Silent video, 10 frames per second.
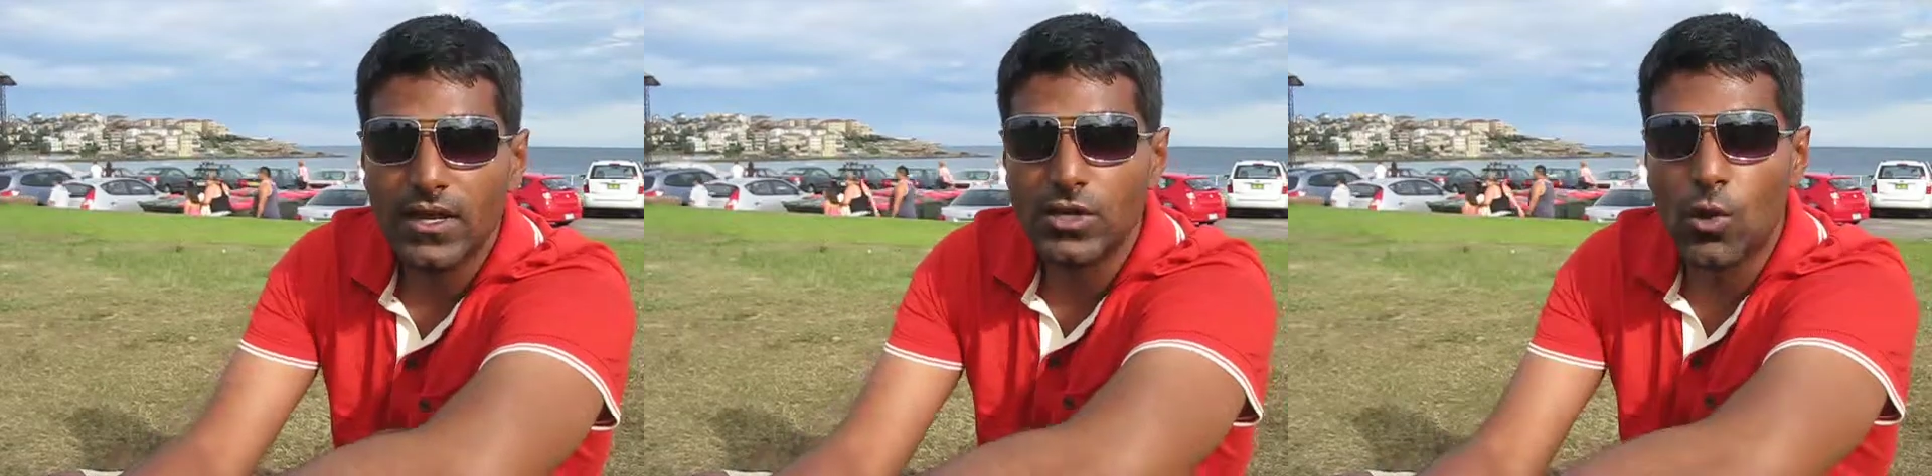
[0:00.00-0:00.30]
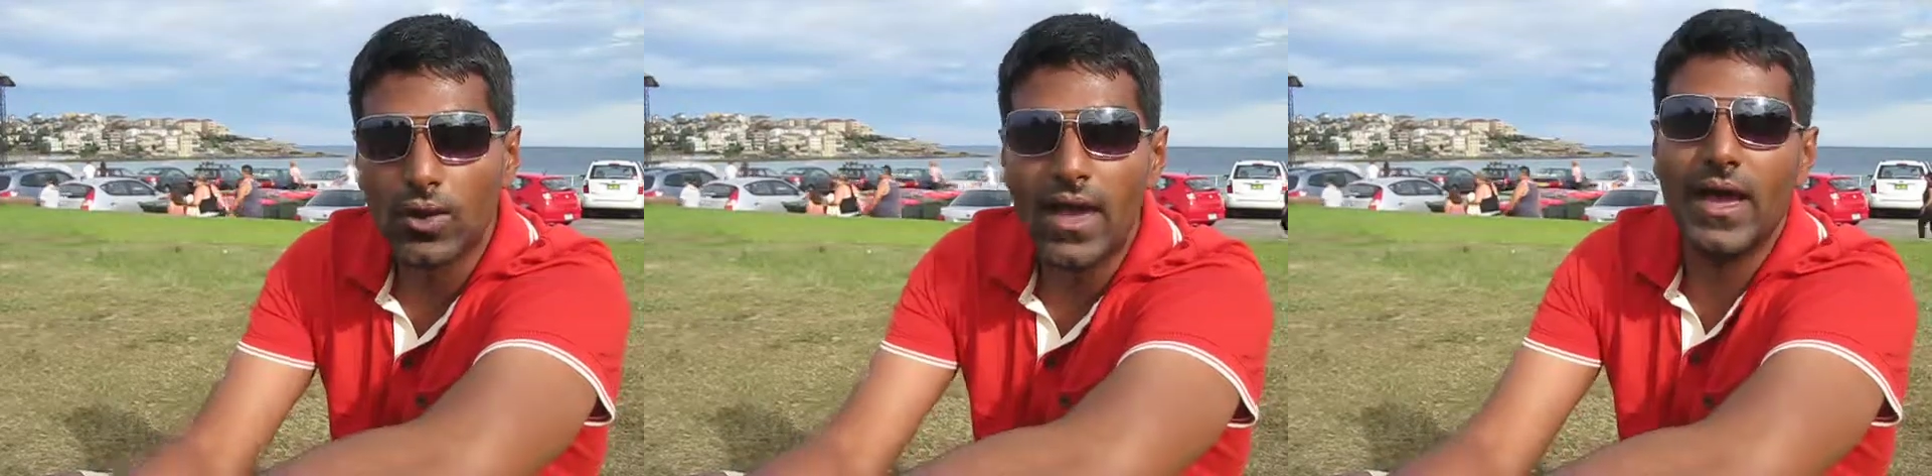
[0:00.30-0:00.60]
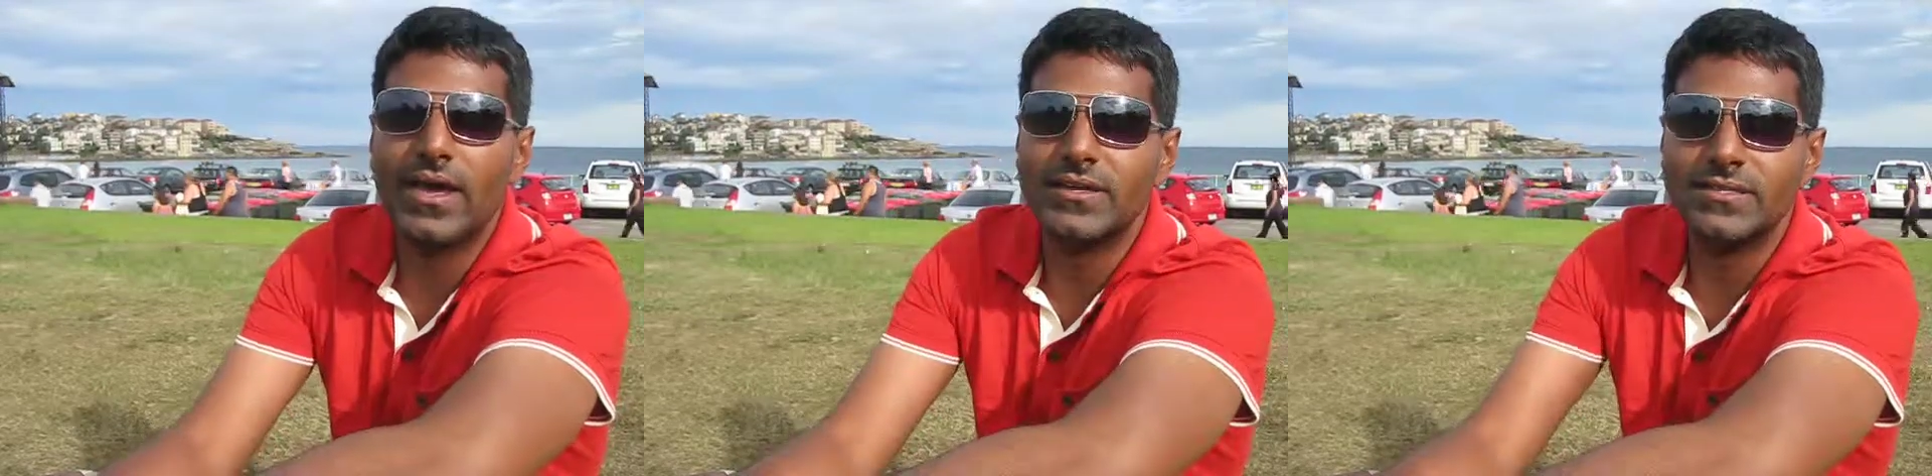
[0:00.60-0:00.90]
known
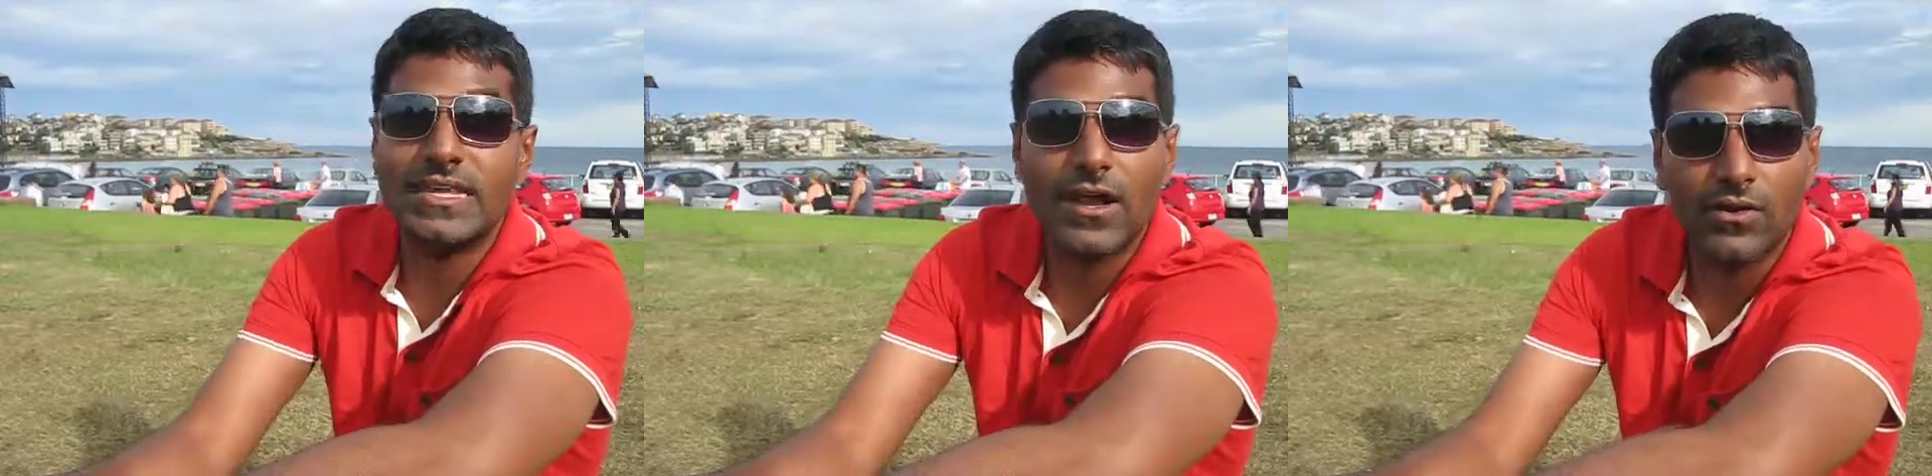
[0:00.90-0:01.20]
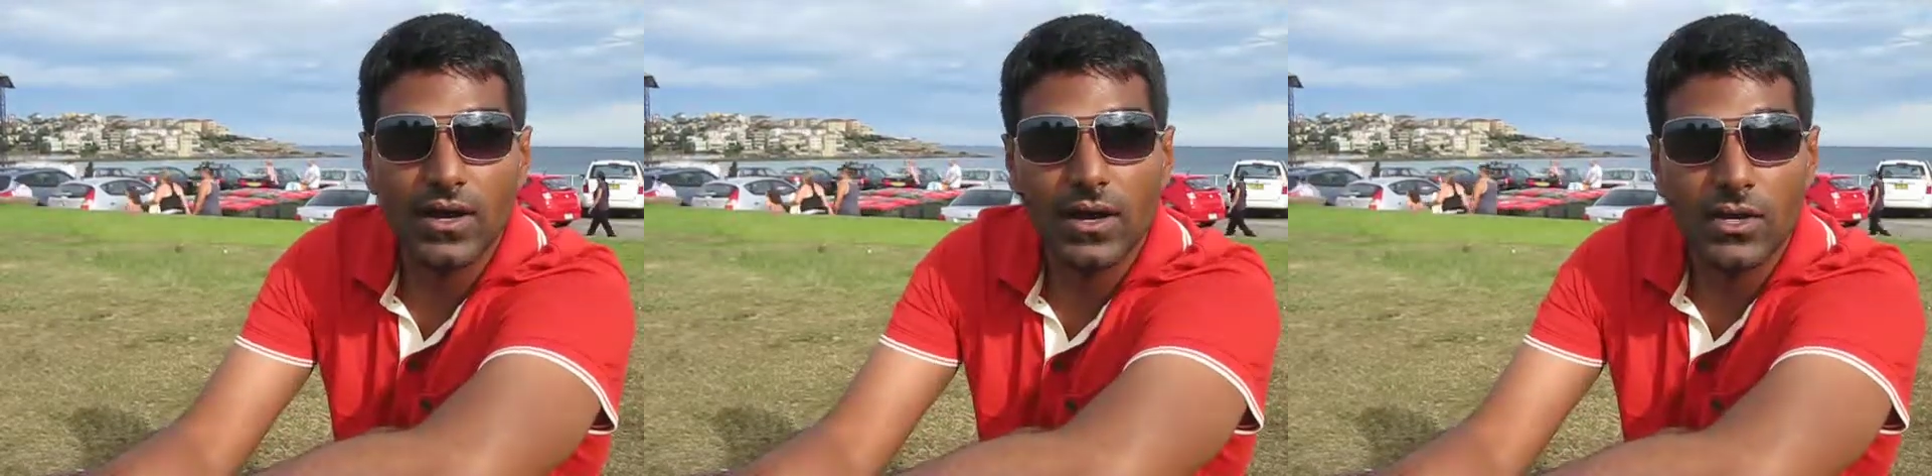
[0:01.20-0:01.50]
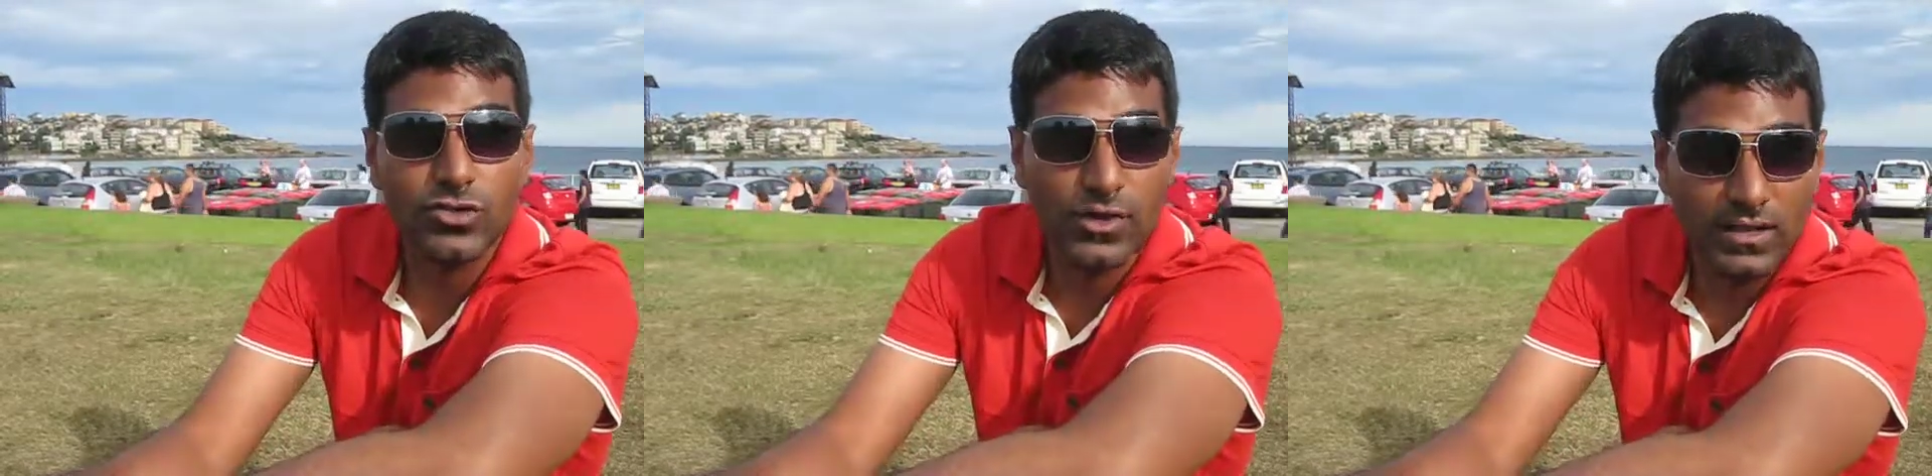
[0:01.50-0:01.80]
as Terra
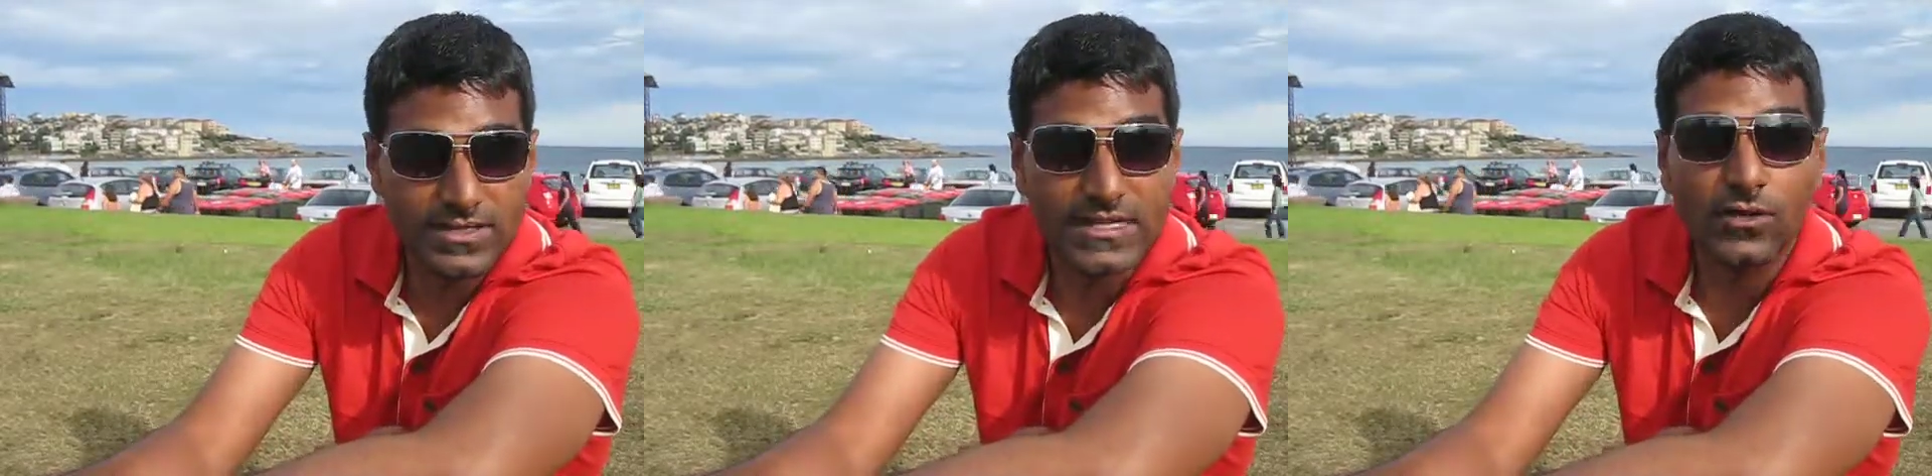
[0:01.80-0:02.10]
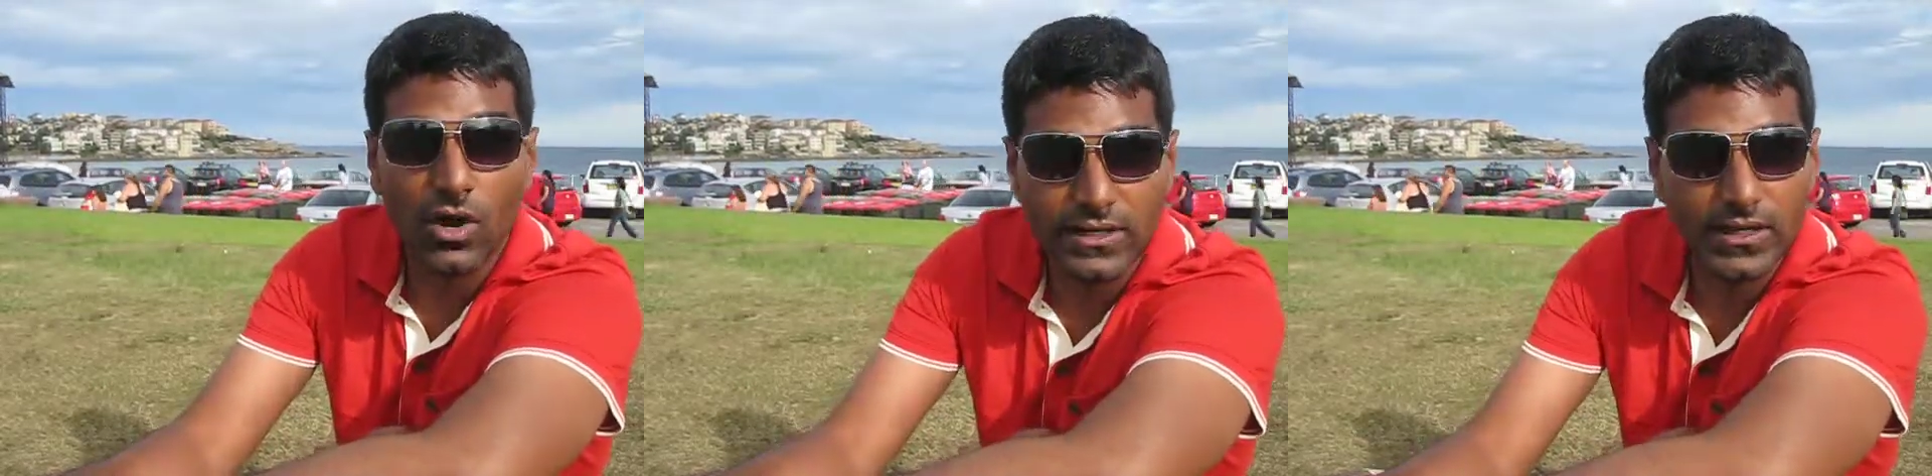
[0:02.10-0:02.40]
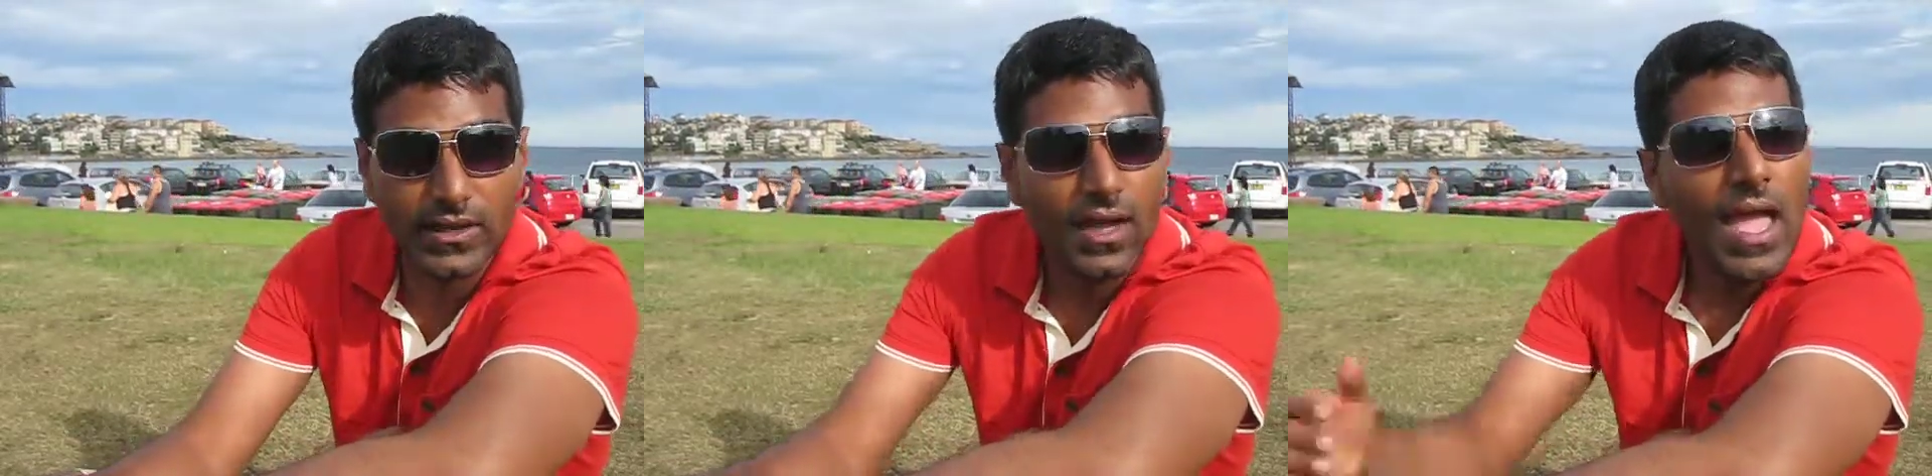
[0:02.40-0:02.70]
Australis
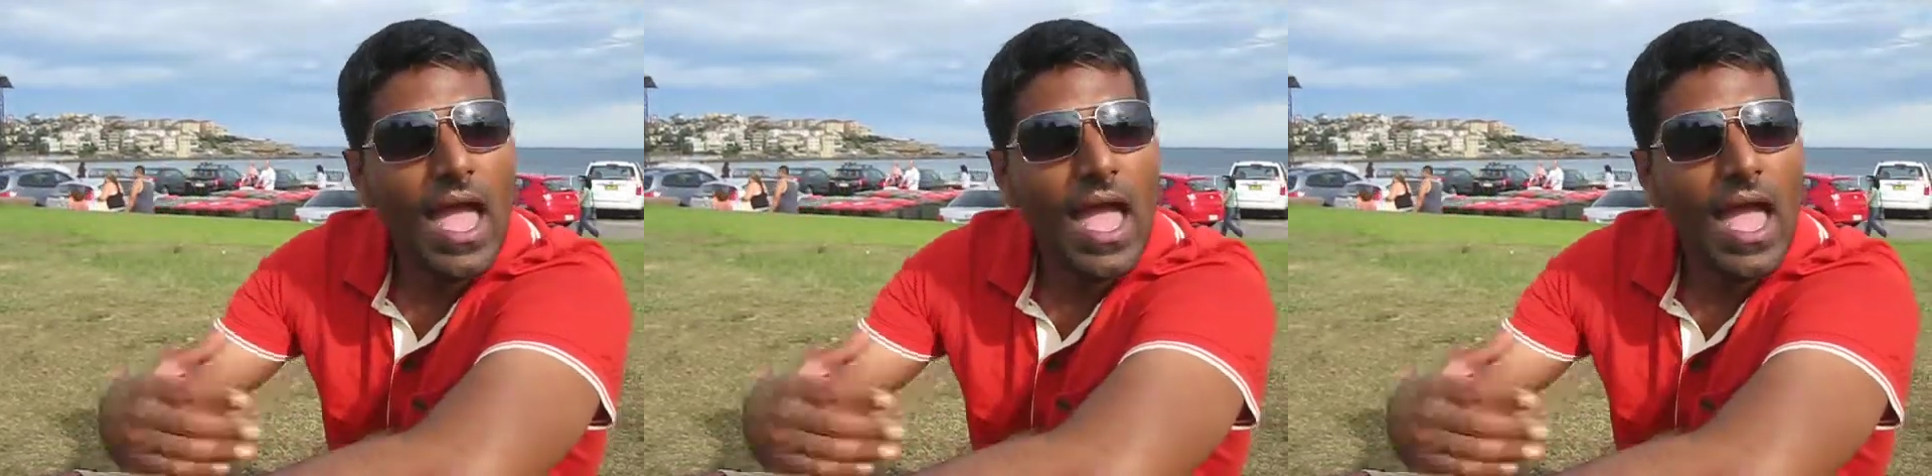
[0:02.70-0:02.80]
Incognita,